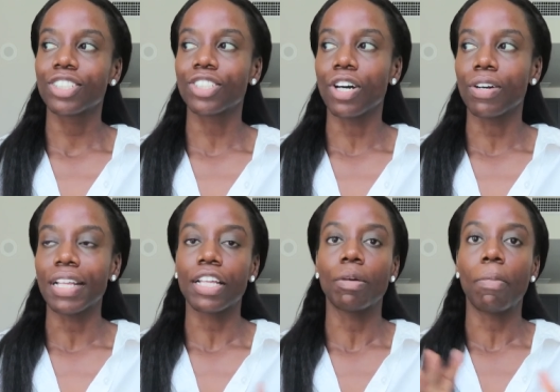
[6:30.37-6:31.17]
So
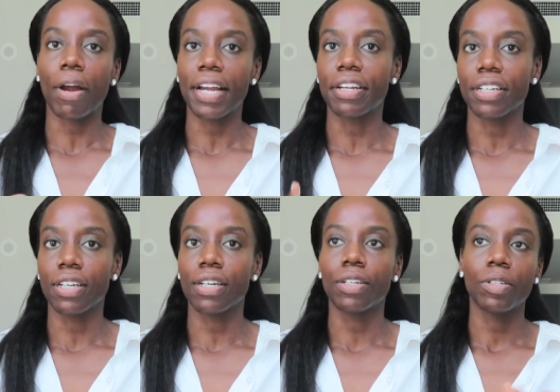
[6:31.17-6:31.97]
like the bar
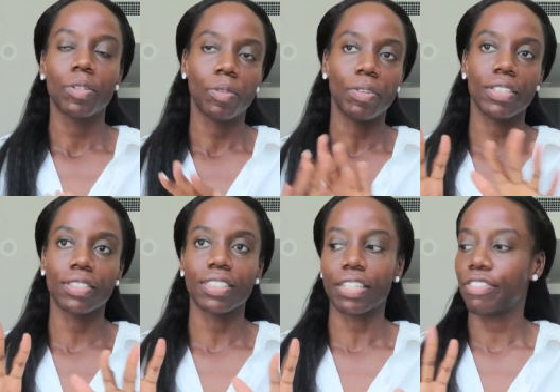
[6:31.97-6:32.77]
area
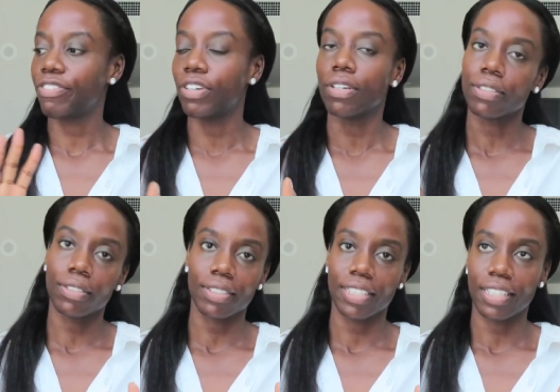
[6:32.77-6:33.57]
was
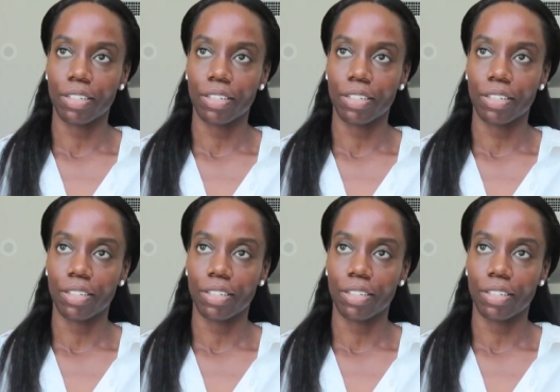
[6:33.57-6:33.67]
full.